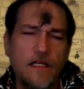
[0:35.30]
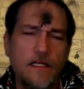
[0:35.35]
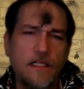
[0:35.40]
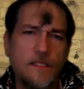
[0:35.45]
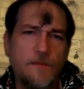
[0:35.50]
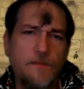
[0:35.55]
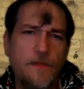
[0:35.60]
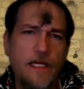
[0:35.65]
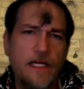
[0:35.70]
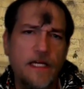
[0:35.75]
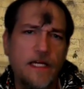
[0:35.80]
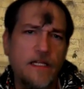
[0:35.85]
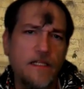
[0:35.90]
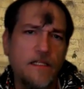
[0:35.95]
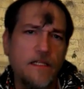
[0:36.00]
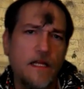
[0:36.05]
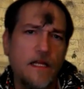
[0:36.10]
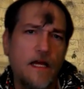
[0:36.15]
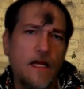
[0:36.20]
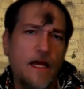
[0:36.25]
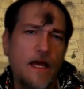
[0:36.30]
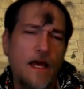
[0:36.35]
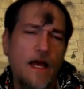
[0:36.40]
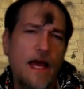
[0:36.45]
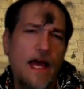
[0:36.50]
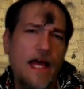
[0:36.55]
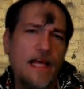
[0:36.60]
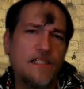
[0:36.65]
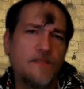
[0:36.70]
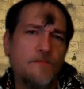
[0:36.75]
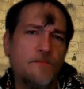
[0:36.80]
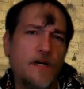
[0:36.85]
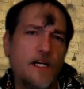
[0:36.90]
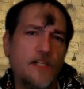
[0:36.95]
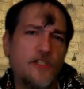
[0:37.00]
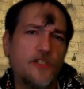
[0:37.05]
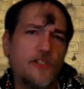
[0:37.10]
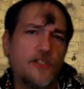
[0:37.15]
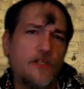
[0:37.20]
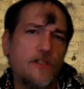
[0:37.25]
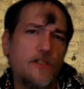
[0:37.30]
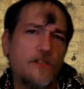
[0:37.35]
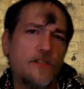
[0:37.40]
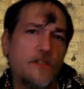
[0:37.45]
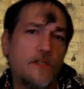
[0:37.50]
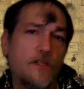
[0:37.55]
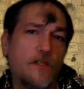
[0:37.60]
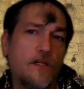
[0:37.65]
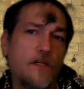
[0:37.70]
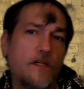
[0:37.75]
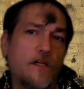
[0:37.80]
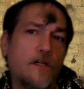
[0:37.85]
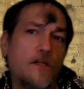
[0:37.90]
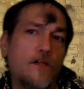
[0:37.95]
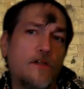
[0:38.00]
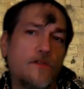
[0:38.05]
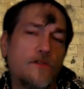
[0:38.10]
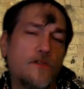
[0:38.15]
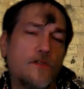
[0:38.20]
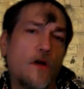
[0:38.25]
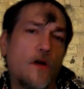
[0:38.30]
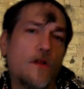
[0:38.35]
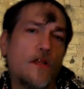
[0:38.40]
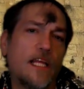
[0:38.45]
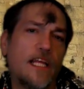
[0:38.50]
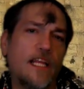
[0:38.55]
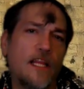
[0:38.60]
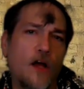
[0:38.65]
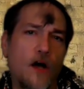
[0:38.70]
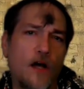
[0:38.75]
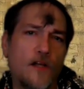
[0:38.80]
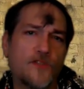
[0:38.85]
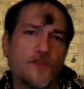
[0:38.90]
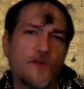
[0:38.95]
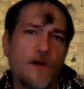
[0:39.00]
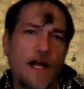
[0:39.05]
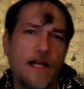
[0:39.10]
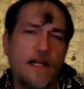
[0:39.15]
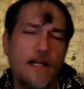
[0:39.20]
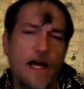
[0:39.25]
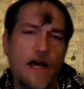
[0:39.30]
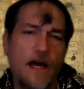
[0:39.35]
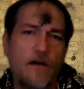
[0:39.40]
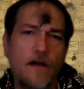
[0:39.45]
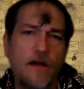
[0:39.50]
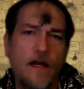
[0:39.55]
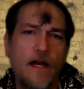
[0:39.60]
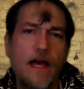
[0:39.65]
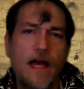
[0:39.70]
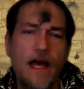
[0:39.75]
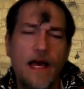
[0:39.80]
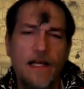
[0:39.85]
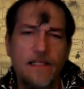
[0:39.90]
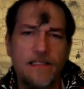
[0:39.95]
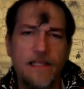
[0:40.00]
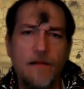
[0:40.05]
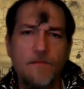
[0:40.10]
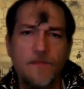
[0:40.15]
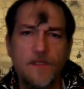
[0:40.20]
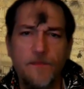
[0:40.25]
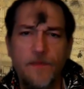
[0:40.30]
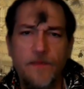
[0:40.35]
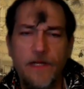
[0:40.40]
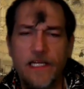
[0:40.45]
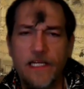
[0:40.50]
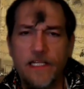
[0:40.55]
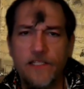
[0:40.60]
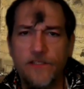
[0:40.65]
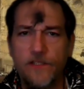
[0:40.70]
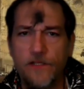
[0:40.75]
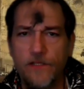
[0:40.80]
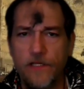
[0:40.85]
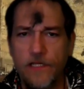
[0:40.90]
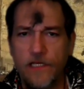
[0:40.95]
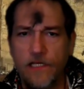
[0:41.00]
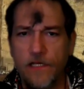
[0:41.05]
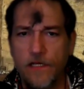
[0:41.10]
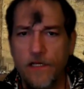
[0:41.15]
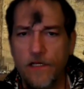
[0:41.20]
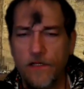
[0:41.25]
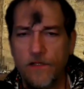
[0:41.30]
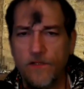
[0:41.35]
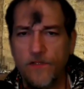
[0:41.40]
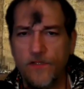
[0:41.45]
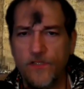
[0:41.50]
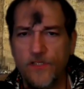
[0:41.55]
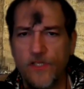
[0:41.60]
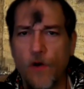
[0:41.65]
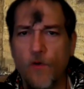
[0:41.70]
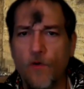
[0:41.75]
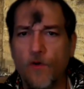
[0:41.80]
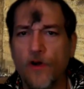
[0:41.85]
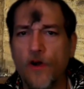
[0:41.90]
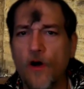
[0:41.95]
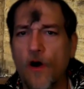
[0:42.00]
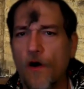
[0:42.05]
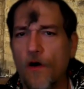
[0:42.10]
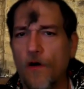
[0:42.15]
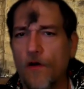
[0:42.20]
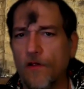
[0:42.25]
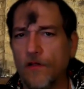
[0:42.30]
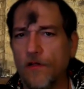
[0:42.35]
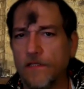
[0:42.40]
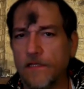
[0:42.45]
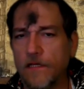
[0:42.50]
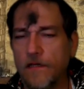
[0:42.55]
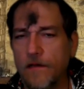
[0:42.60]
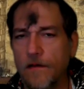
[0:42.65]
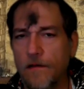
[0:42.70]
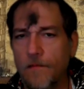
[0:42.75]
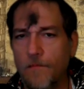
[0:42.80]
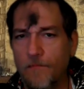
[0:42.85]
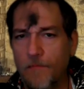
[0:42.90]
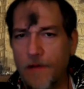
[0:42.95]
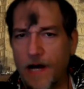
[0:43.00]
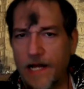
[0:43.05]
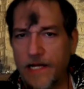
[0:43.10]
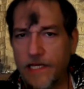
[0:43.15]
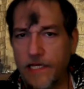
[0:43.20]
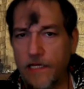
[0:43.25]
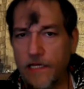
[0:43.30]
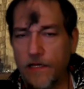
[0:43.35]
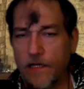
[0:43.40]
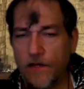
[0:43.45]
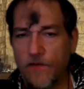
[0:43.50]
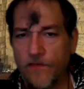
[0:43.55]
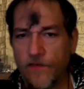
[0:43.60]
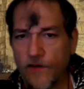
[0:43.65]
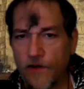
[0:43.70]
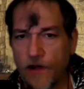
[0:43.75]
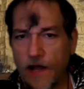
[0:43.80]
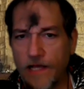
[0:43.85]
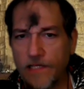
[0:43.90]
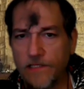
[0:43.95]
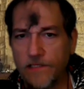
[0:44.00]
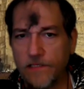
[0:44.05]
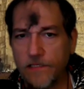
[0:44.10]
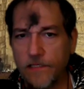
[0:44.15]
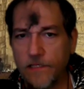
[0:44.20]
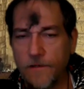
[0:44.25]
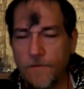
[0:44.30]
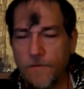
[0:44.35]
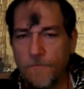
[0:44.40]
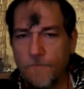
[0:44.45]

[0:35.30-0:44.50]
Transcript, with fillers: speaking as much to the totally lost right now as I'm speaking to the so called body of Christ.